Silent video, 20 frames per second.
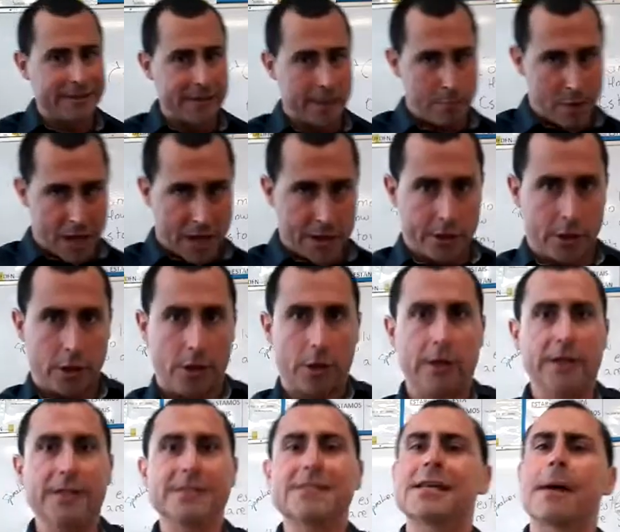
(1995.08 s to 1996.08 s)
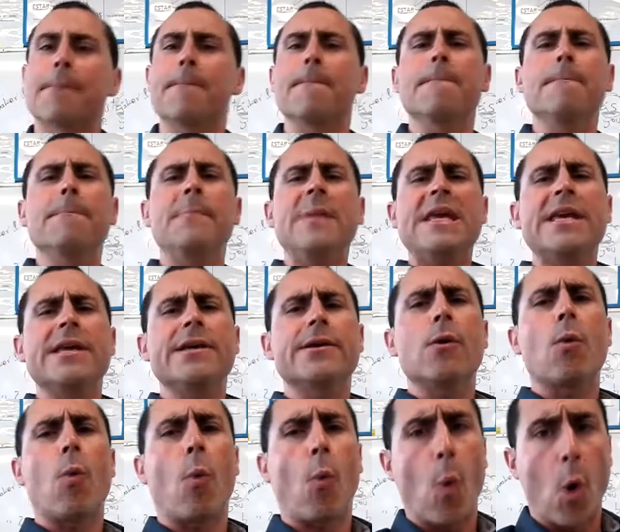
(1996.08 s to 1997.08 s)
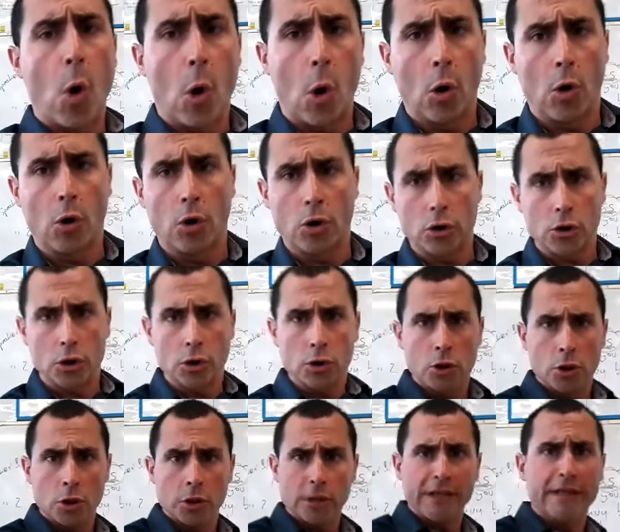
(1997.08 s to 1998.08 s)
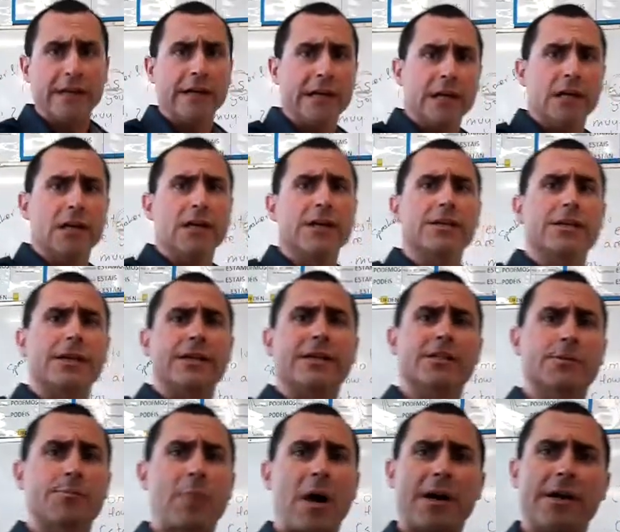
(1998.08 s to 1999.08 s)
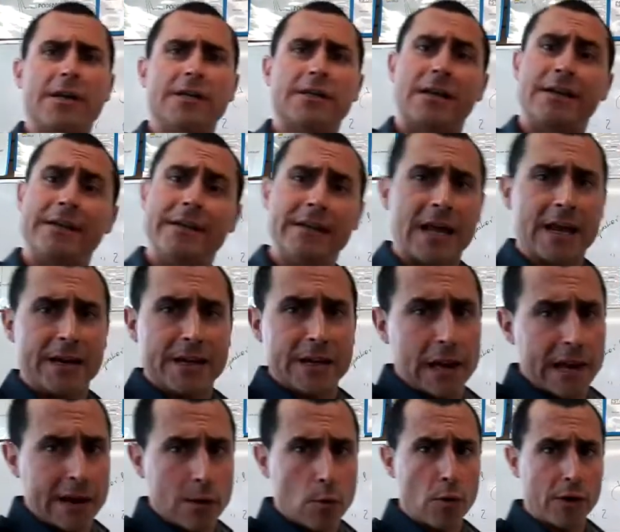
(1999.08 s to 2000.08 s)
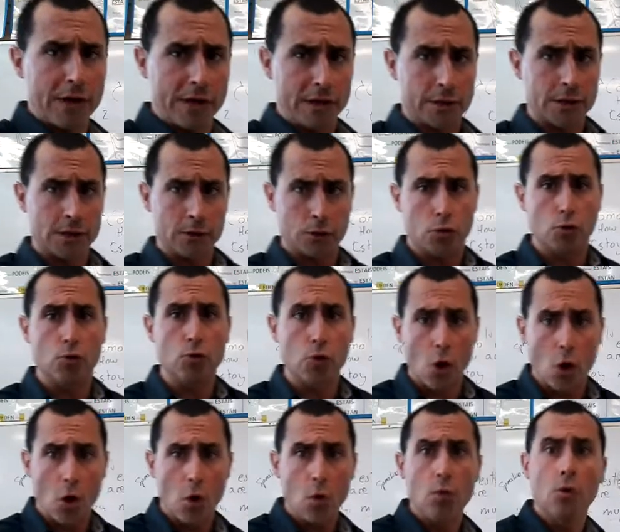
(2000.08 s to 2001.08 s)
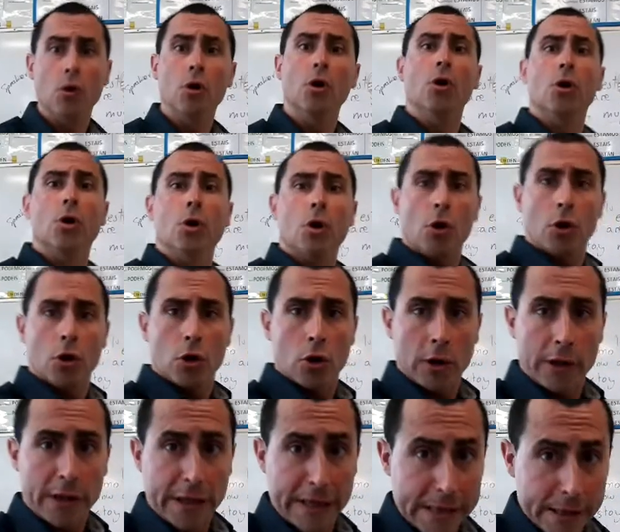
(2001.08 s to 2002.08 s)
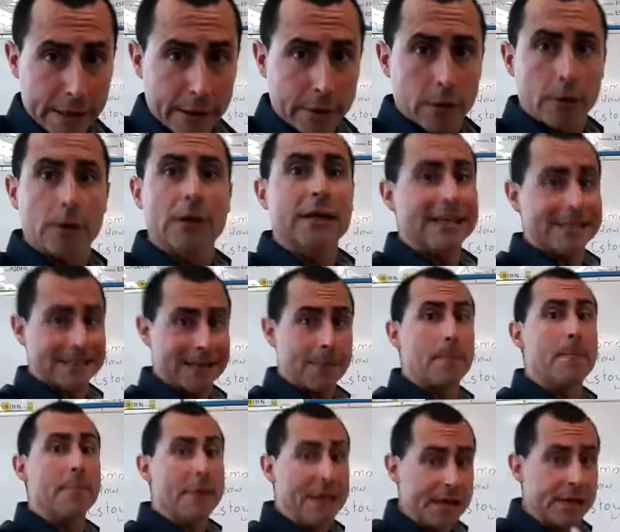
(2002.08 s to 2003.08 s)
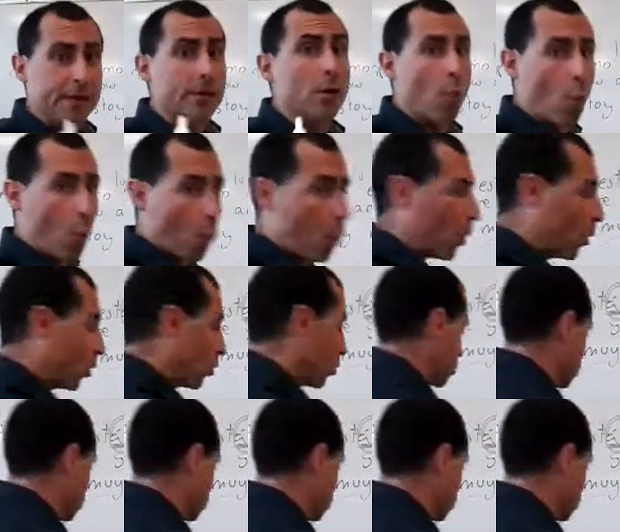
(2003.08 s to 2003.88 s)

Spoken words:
the better. It's a big word. In English, in Spanish, and in any language, to go, ir, it's a big word.